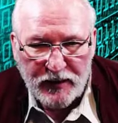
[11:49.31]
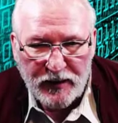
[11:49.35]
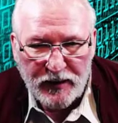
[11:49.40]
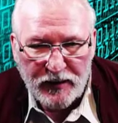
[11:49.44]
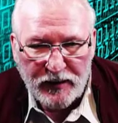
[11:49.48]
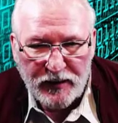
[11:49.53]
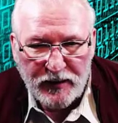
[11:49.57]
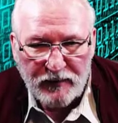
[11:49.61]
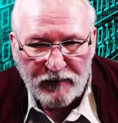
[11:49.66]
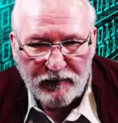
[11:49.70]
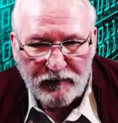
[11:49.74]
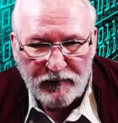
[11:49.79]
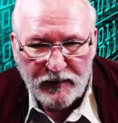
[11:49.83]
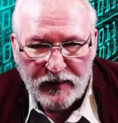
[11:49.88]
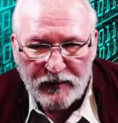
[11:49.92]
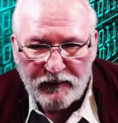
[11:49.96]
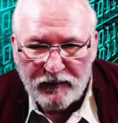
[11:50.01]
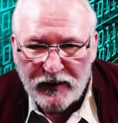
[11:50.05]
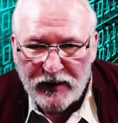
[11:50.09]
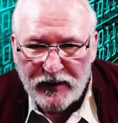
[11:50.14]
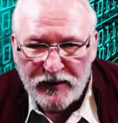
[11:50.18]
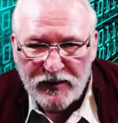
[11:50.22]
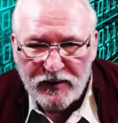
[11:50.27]

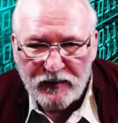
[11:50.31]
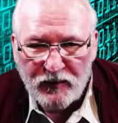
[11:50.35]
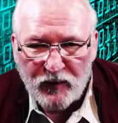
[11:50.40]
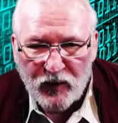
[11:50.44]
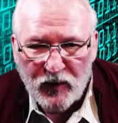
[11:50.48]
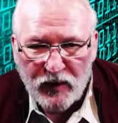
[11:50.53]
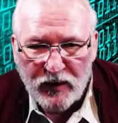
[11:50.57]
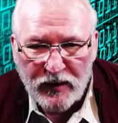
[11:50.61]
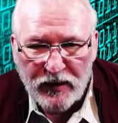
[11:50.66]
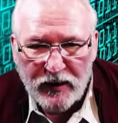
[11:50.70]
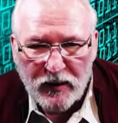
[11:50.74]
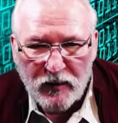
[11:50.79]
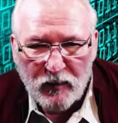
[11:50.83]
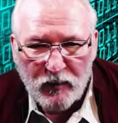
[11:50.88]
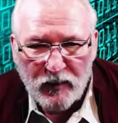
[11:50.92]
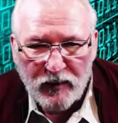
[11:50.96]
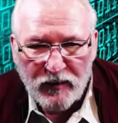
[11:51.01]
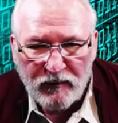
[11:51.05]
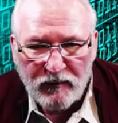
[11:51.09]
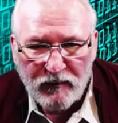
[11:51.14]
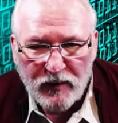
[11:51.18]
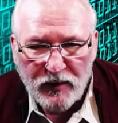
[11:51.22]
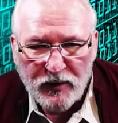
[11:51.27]
They've done some work here
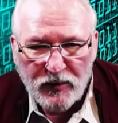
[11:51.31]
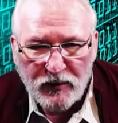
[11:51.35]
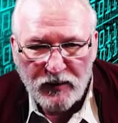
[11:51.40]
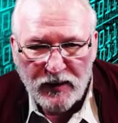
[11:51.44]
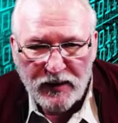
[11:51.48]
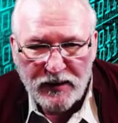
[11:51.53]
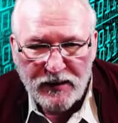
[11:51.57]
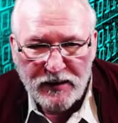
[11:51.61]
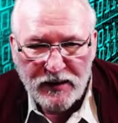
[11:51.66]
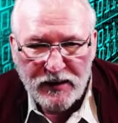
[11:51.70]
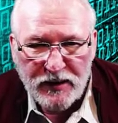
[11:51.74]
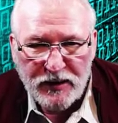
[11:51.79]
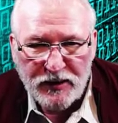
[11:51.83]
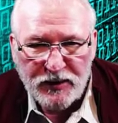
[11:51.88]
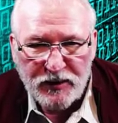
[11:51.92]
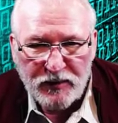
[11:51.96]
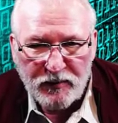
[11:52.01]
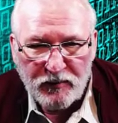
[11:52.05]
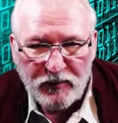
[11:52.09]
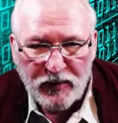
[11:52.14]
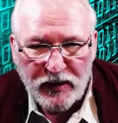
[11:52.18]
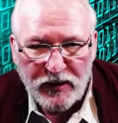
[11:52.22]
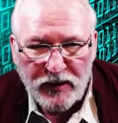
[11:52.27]
with the
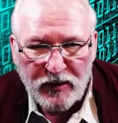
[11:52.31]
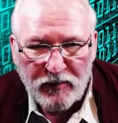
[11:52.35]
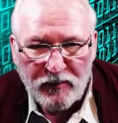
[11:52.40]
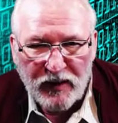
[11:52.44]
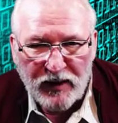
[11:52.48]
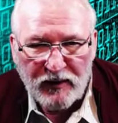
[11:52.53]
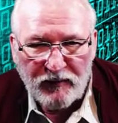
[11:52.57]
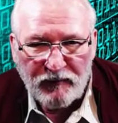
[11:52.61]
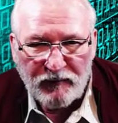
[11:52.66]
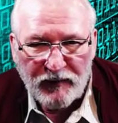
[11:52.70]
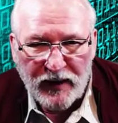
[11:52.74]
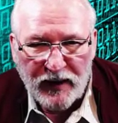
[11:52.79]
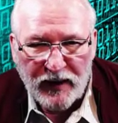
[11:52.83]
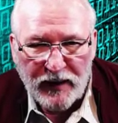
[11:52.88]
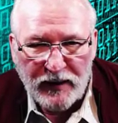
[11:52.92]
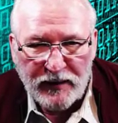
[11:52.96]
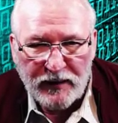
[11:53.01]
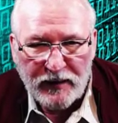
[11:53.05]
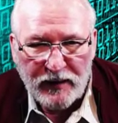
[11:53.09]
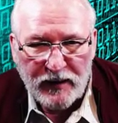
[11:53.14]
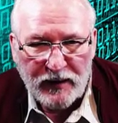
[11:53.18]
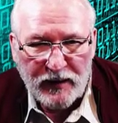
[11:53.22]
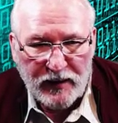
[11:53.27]
virtualization, but you may
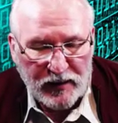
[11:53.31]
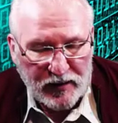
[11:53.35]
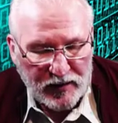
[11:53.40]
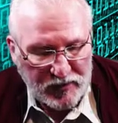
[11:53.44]
find